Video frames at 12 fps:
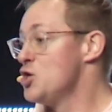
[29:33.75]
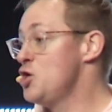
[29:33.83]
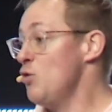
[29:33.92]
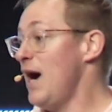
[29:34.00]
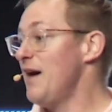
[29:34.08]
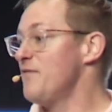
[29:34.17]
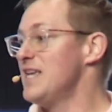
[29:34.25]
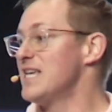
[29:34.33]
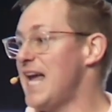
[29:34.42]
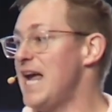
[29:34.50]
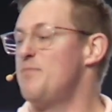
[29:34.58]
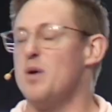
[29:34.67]
You have the
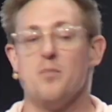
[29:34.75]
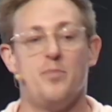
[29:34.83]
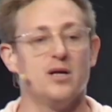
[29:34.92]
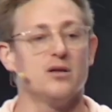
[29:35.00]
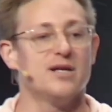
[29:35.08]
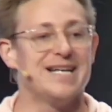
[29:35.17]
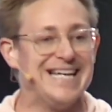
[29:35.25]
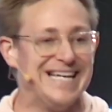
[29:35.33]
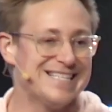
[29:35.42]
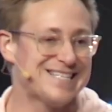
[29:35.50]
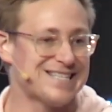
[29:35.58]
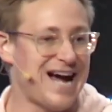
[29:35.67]
capability
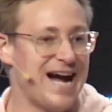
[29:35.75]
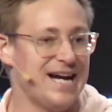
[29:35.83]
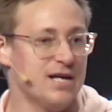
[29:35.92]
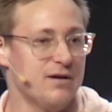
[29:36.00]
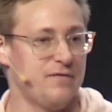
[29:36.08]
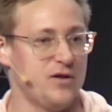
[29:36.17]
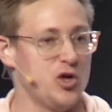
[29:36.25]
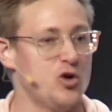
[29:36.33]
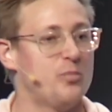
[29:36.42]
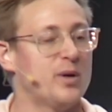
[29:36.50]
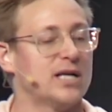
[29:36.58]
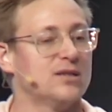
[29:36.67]
inside of
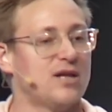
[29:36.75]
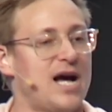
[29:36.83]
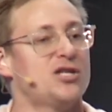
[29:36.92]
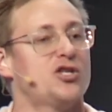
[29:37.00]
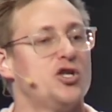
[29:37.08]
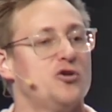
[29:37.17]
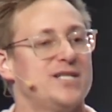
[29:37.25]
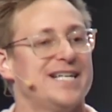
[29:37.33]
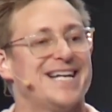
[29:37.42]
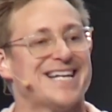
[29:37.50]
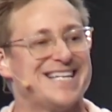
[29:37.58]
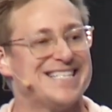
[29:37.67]
you, but unless you
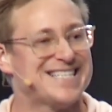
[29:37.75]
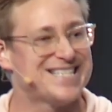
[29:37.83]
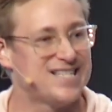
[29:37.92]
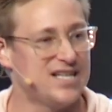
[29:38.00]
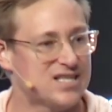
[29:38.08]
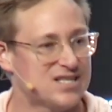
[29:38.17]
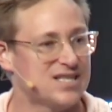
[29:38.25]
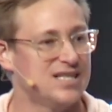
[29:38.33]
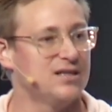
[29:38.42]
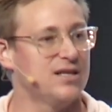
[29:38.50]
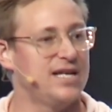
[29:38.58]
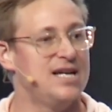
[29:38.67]
did it
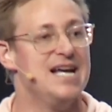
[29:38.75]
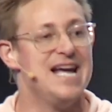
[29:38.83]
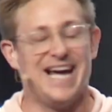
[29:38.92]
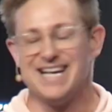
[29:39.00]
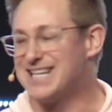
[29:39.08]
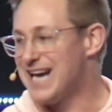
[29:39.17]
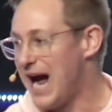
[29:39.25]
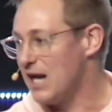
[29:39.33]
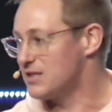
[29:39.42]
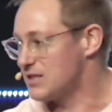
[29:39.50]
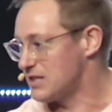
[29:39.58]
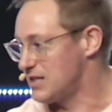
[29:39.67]
consistently and
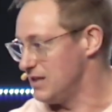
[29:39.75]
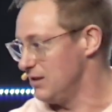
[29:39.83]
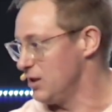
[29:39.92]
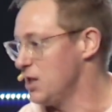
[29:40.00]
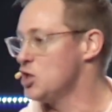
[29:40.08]
constantly,